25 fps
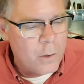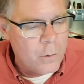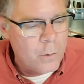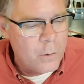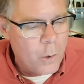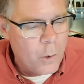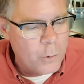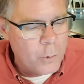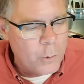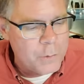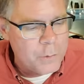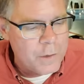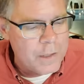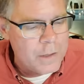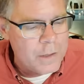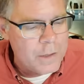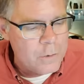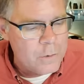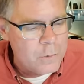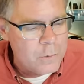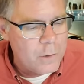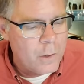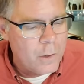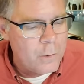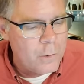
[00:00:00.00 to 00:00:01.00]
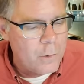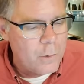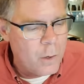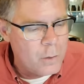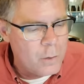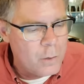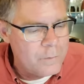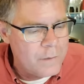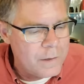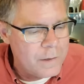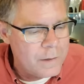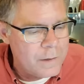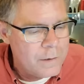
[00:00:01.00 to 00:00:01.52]
hold it, you don't
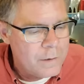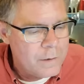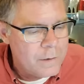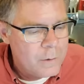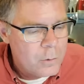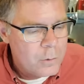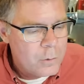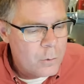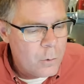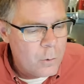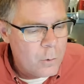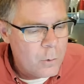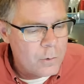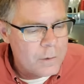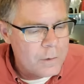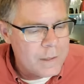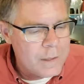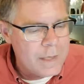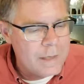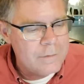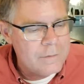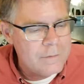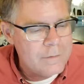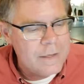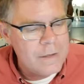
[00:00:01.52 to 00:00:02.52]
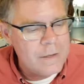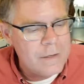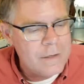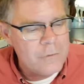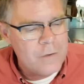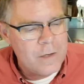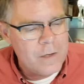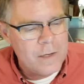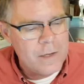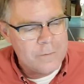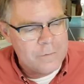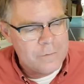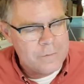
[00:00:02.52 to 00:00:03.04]
owe it. Cool Ken TG
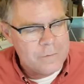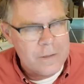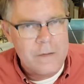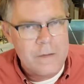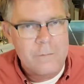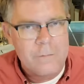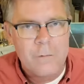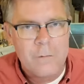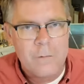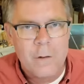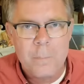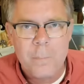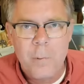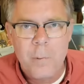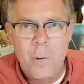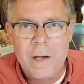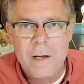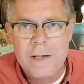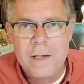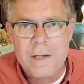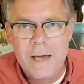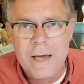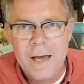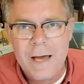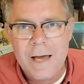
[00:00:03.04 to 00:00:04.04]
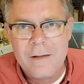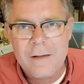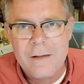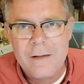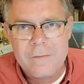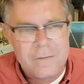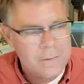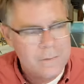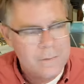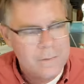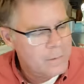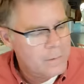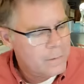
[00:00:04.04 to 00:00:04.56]
and Steve Lapointe,
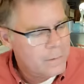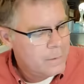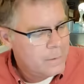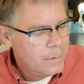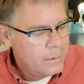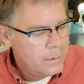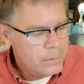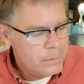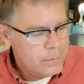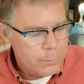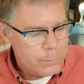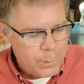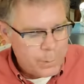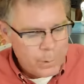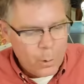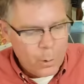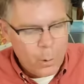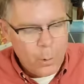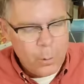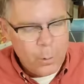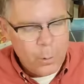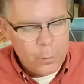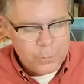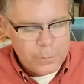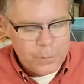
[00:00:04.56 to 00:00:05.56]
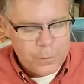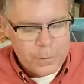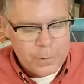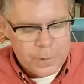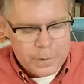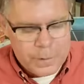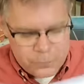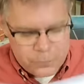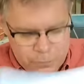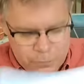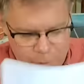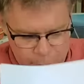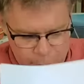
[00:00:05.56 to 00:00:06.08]
guys. You've been
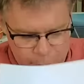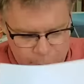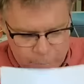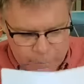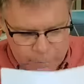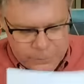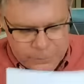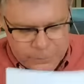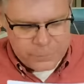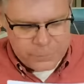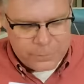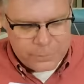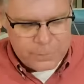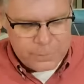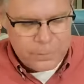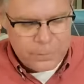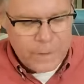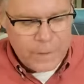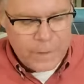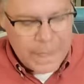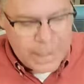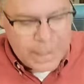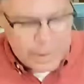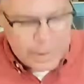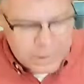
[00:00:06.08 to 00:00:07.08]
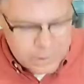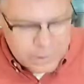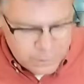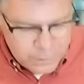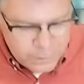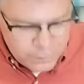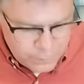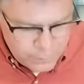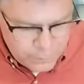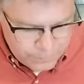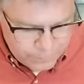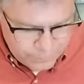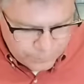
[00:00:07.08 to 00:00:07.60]
overly generous. Thank
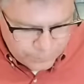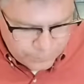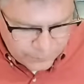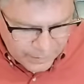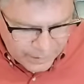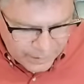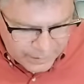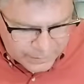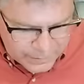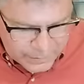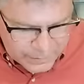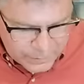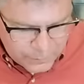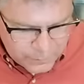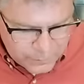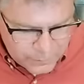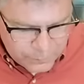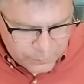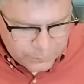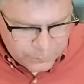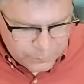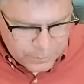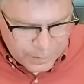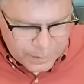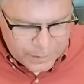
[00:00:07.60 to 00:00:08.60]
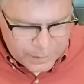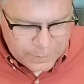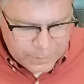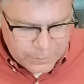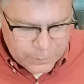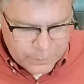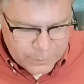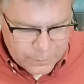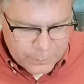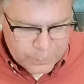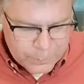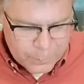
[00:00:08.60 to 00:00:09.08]
you. Thank you. Thank you.